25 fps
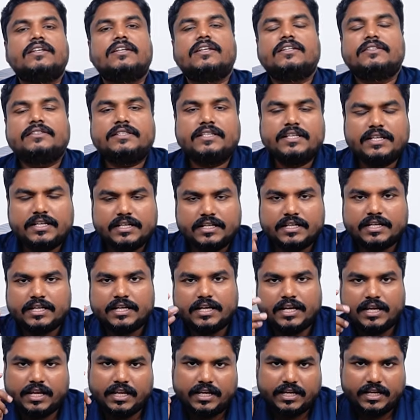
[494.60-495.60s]
See,
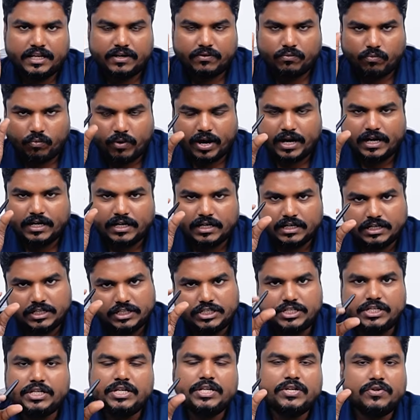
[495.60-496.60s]
in one
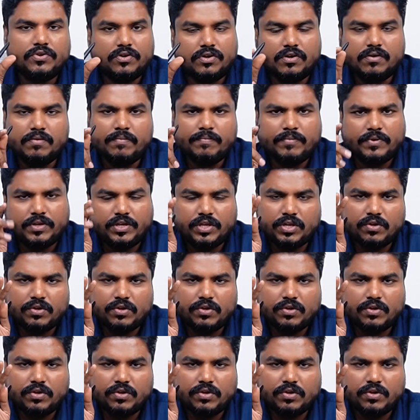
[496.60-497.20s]
genome,